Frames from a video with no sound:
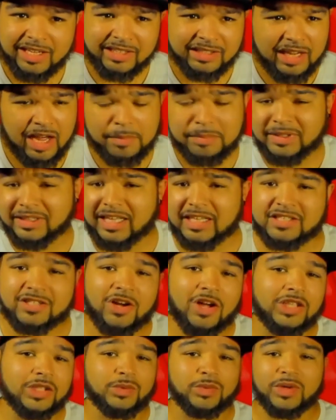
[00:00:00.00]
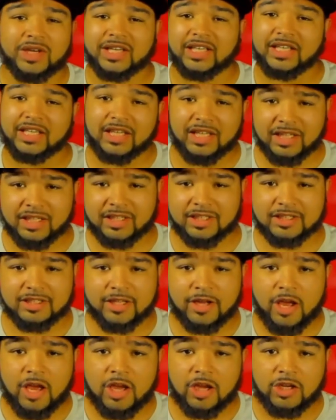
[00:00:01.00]
I mean, let's call it what it is.
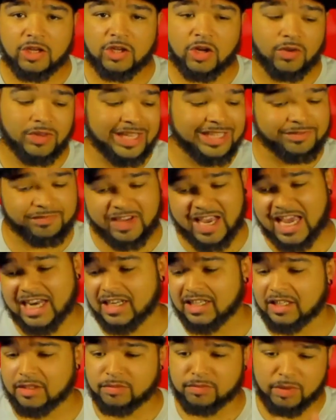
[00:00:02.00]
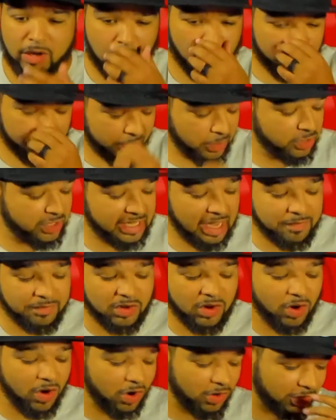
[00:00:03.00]
You know, that's vanity, bro. You saved your
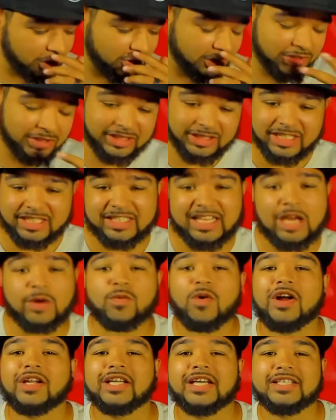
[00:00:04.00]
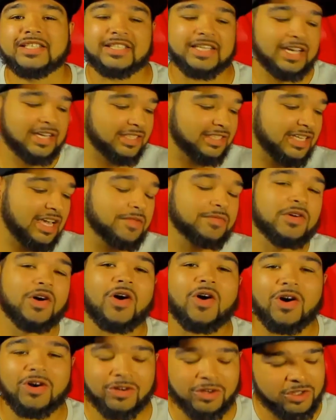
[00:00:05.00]
hard earns, just like Wale say, save your
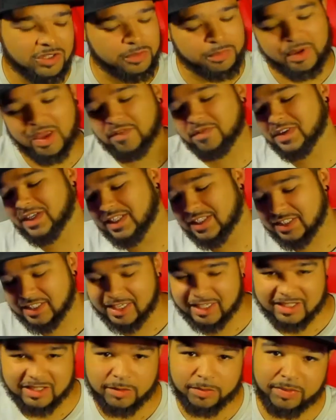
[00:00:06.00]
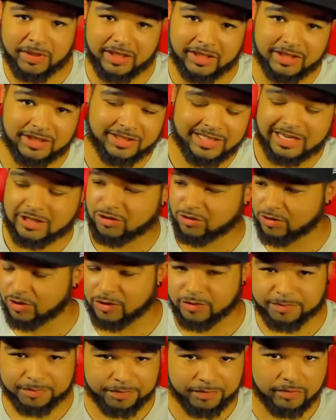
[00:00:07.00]
hard earns, pay for these niggas' opinions. That's true.
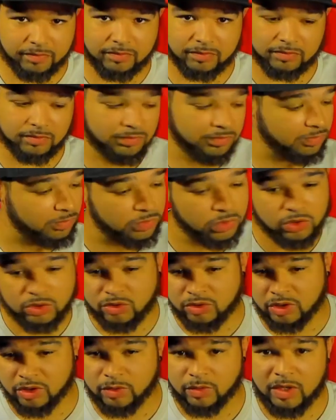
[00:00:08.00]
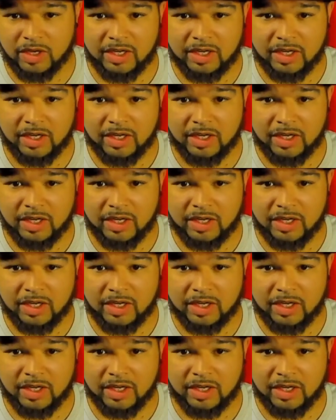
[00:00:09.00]
True.